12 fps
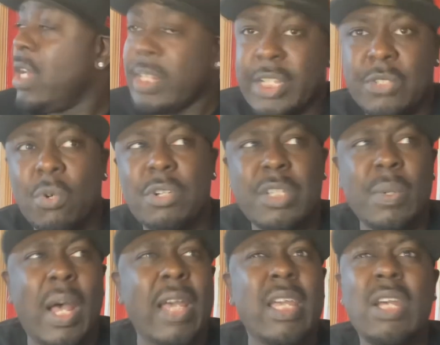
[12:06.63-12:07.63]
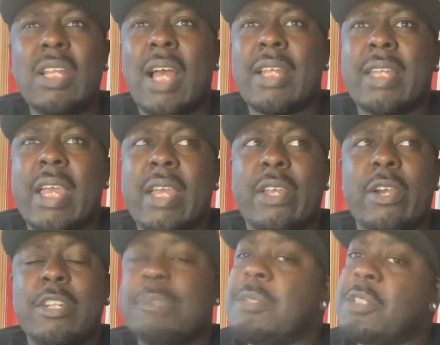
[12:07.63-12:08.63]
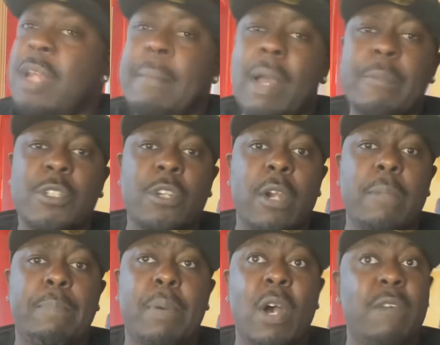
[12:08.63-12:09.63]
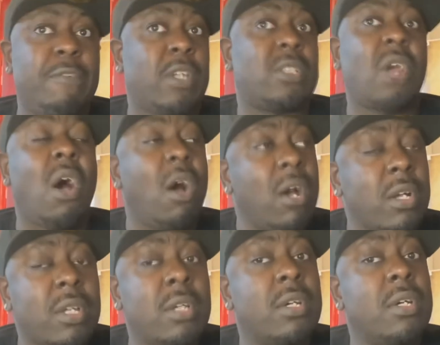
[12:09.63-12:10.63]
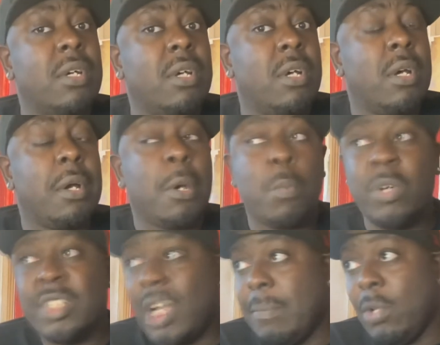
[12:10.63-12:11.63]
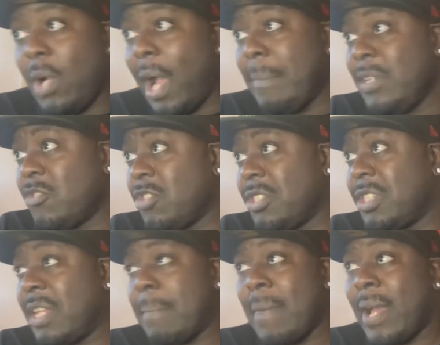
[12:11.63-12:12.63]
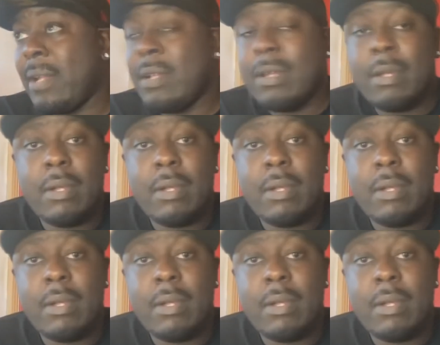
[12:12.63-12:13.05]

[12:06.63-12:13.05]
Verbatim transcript: There's also, I hear like they're going to be, they might be showing Perfect Dark, which I'm I'm interested in, man.